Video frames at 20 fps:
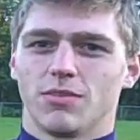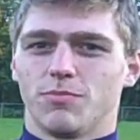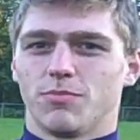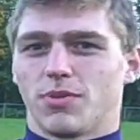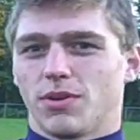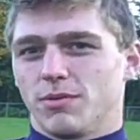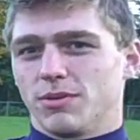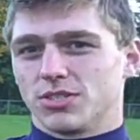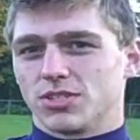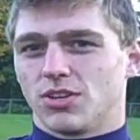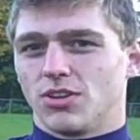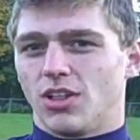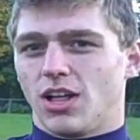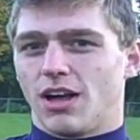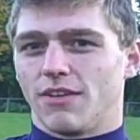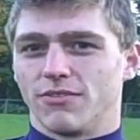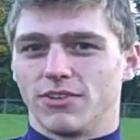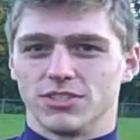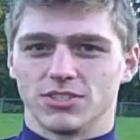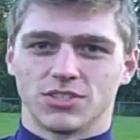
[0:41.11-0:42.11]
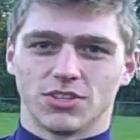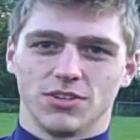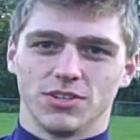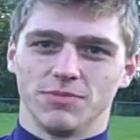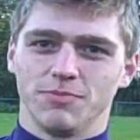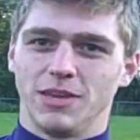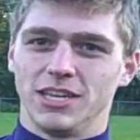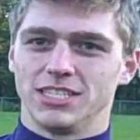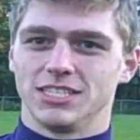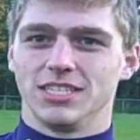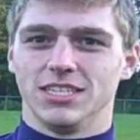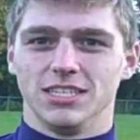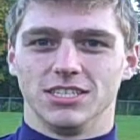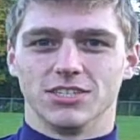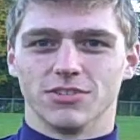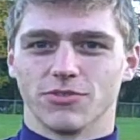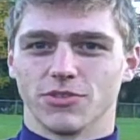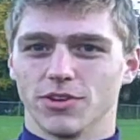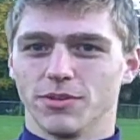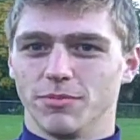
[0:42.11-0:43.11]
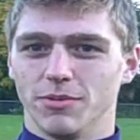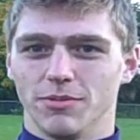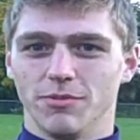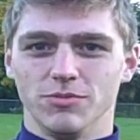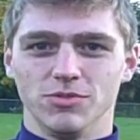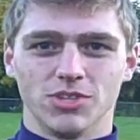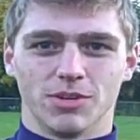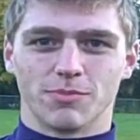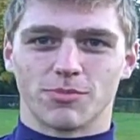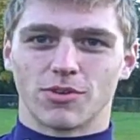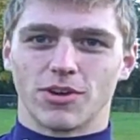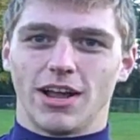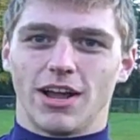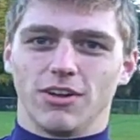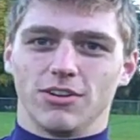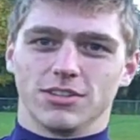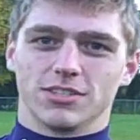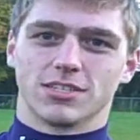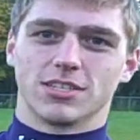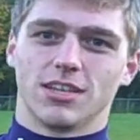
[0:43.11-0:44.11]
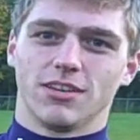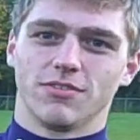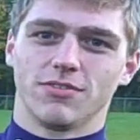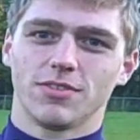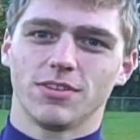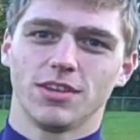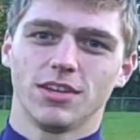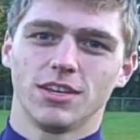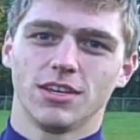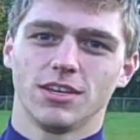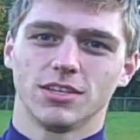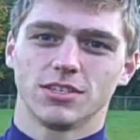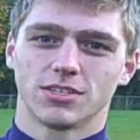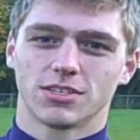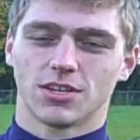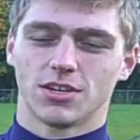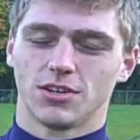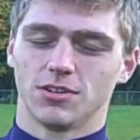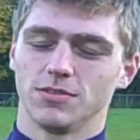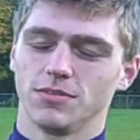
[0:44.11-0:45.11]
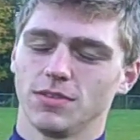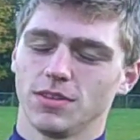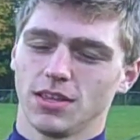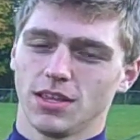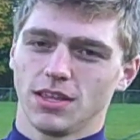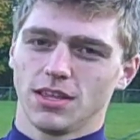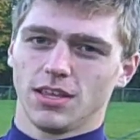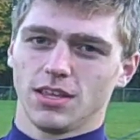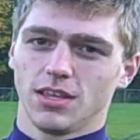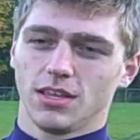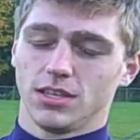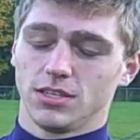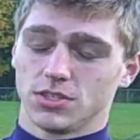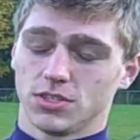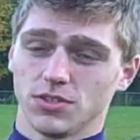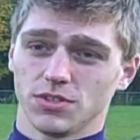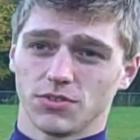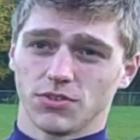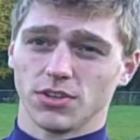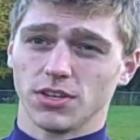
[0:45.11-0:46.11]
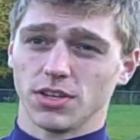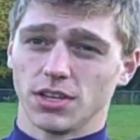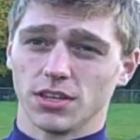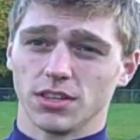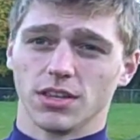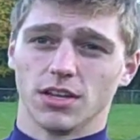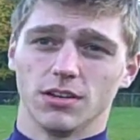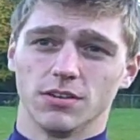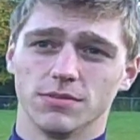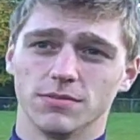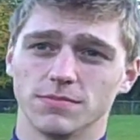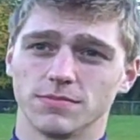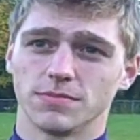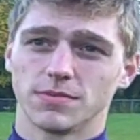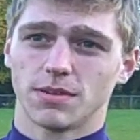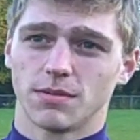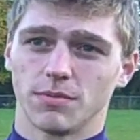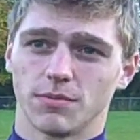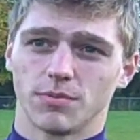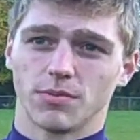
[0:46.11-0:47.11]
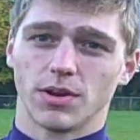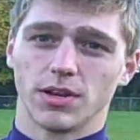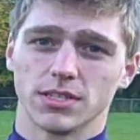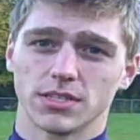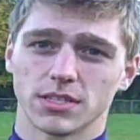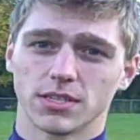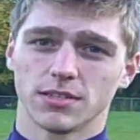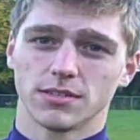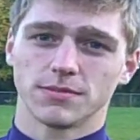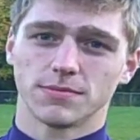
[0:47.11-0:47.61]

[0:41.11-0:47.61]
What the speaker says: pretty much the whole offense, so it makes it easier for him to jump around and stuff. So he's doing really good, though. I'm impressed.